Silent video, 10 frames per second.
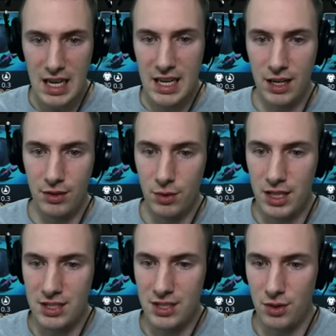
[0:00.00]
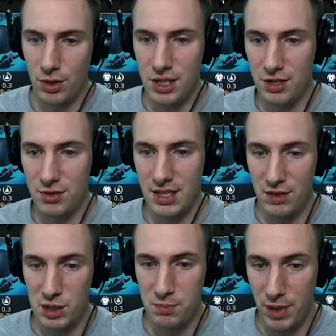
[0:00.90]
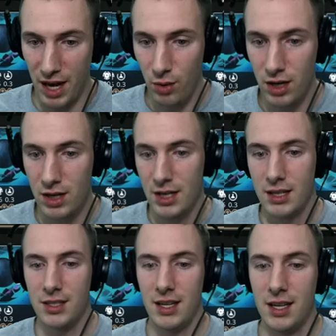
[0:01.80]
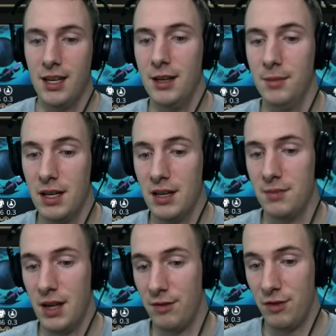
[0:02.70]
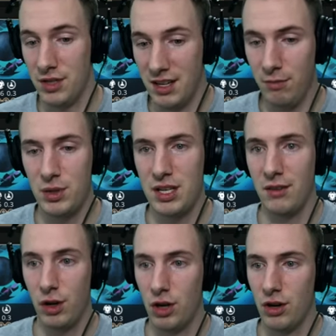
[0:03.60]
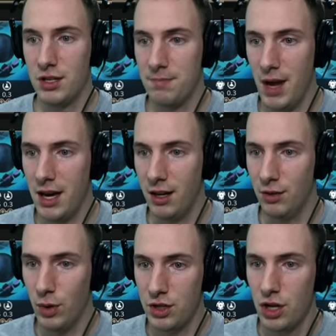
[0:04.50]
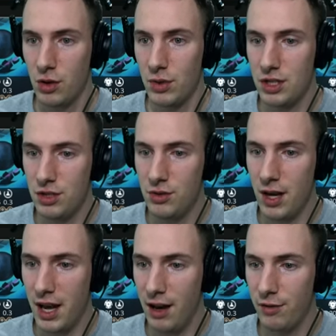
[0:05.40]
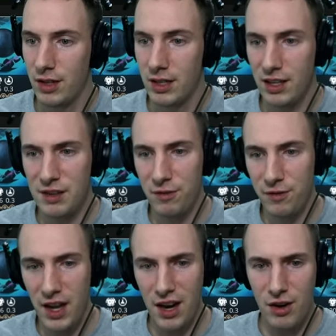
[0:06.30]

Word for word: Now, what this is going to do is give us power for 7% of our current mana, which we do have a fair